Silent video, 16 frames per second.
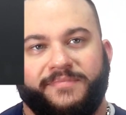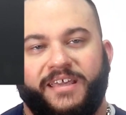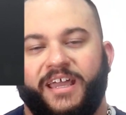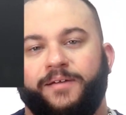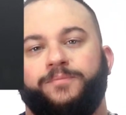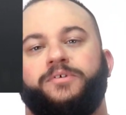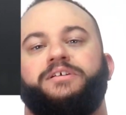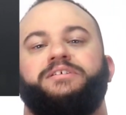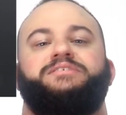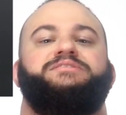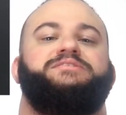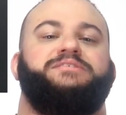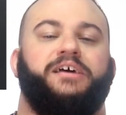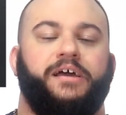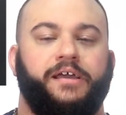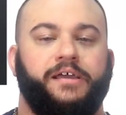can't really
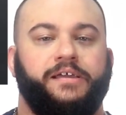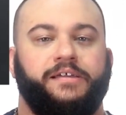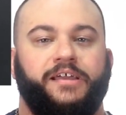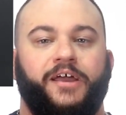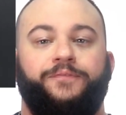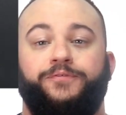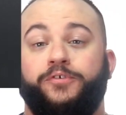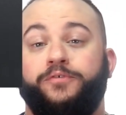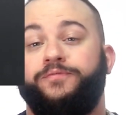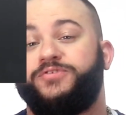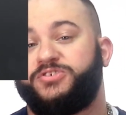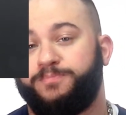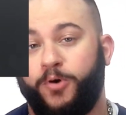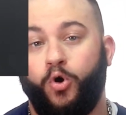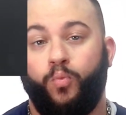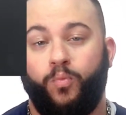say. If you've
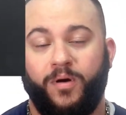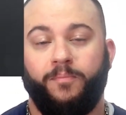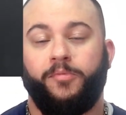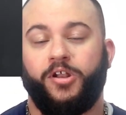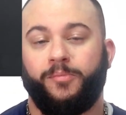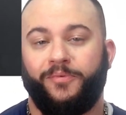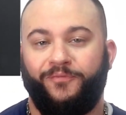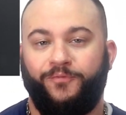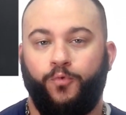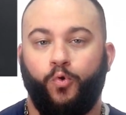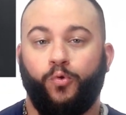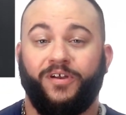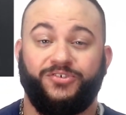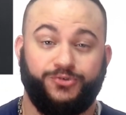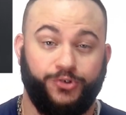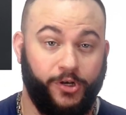smelled 1 million
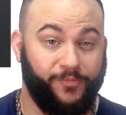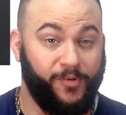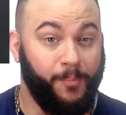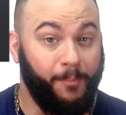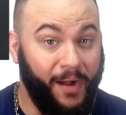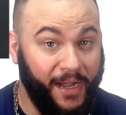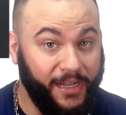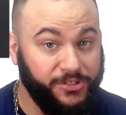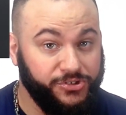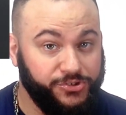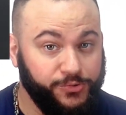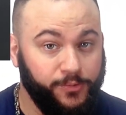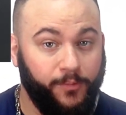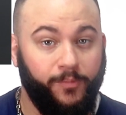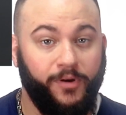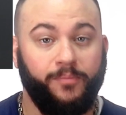before, it's gonna remind
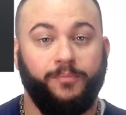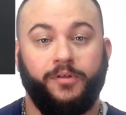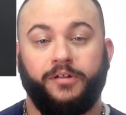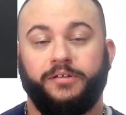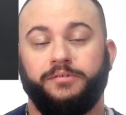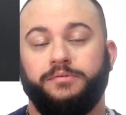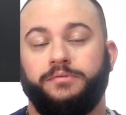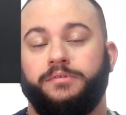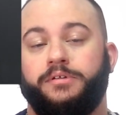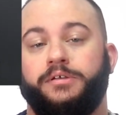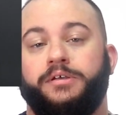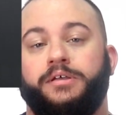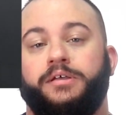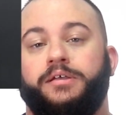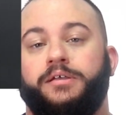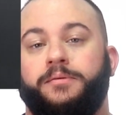you of 1 million,
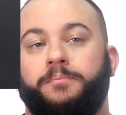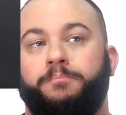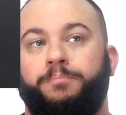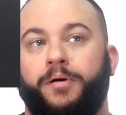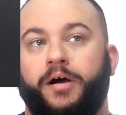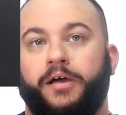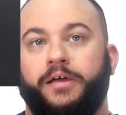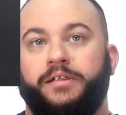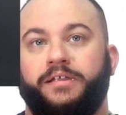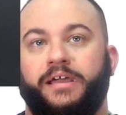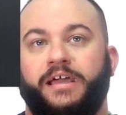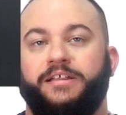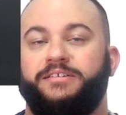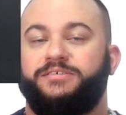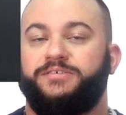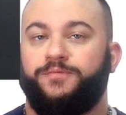but
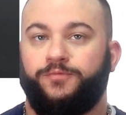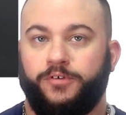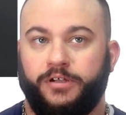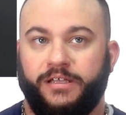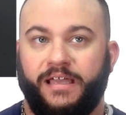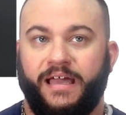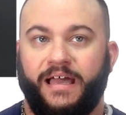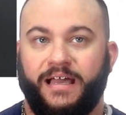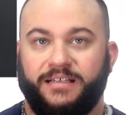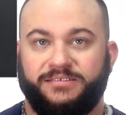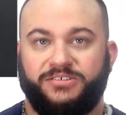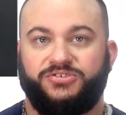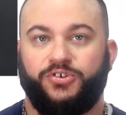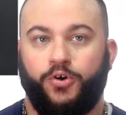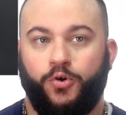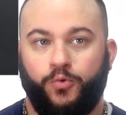it really has
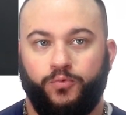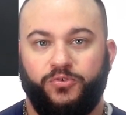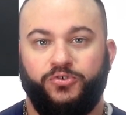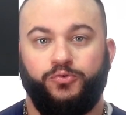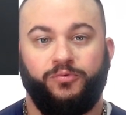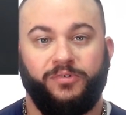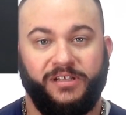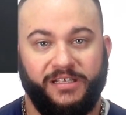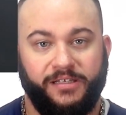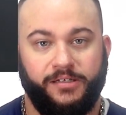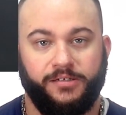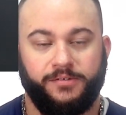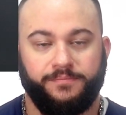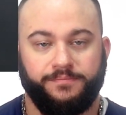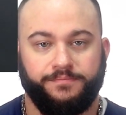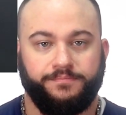its own
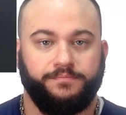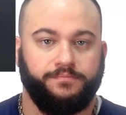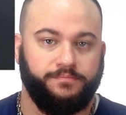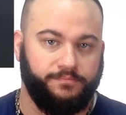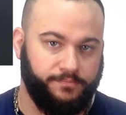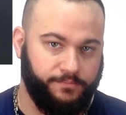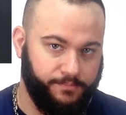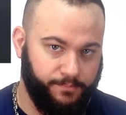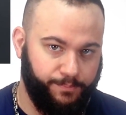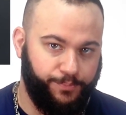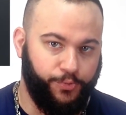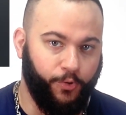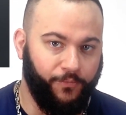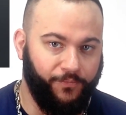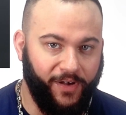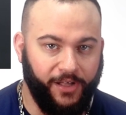unique
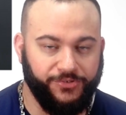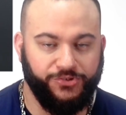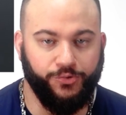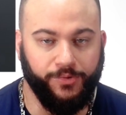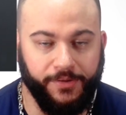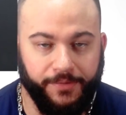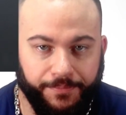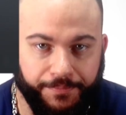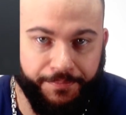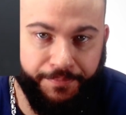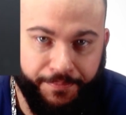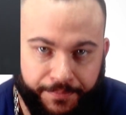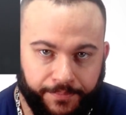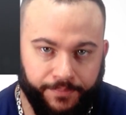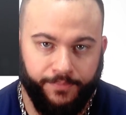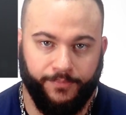profile to it.
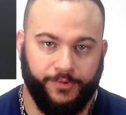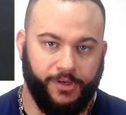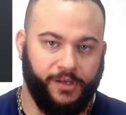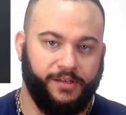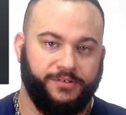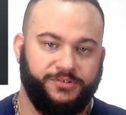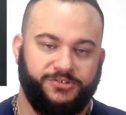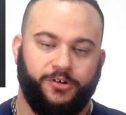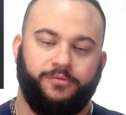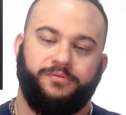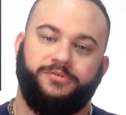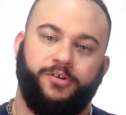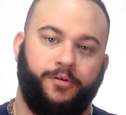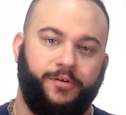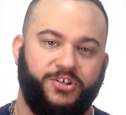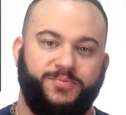Okay, so
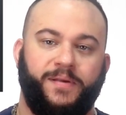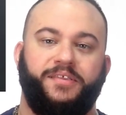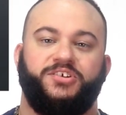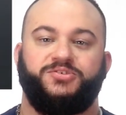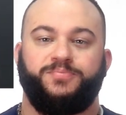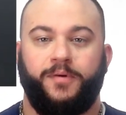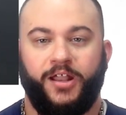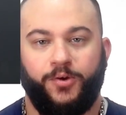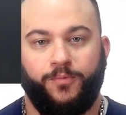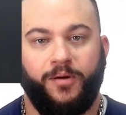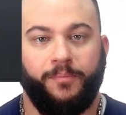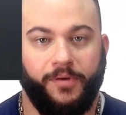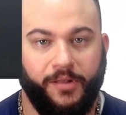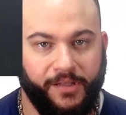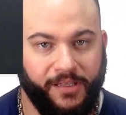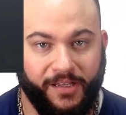don't expect it to smell like
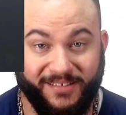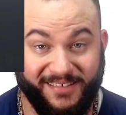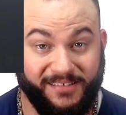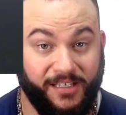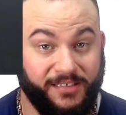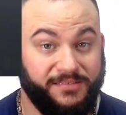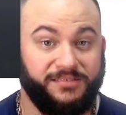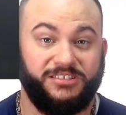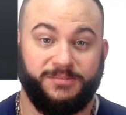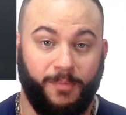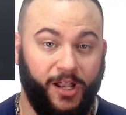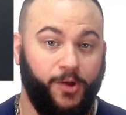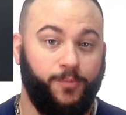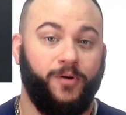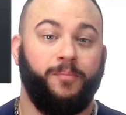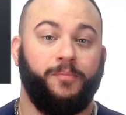1 million, because it doesn't smell
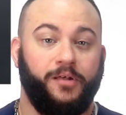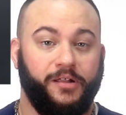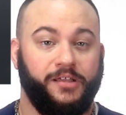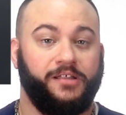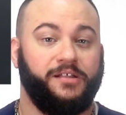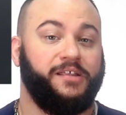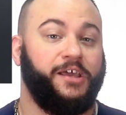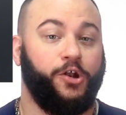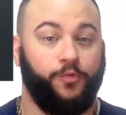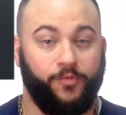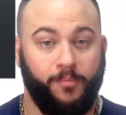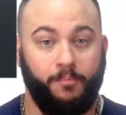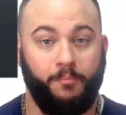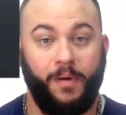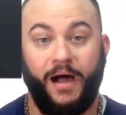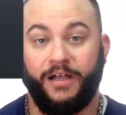like 1 million. It'll
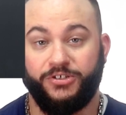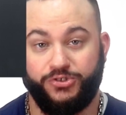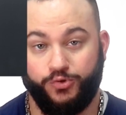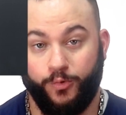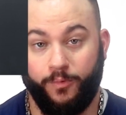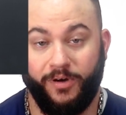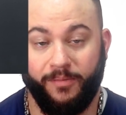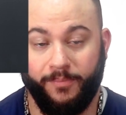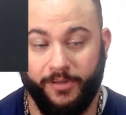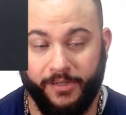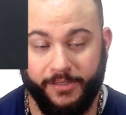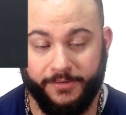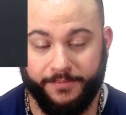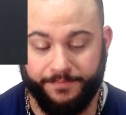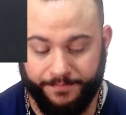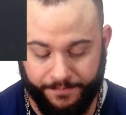remind you of 1
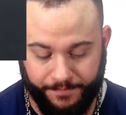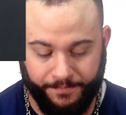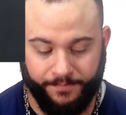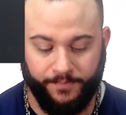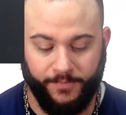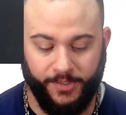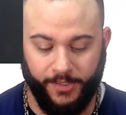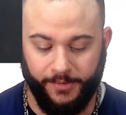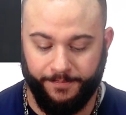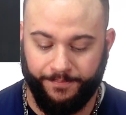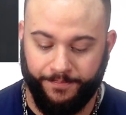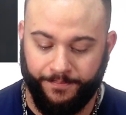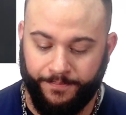million. Okay,